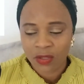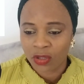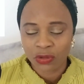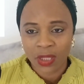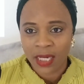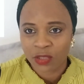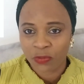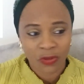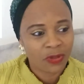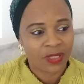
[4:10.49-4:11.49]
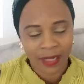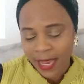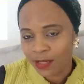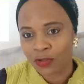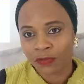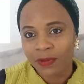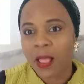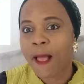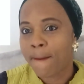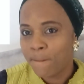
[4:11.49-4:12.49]
This country has produced the likes of
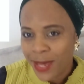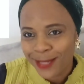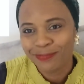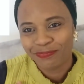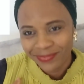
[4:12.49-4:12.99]
me.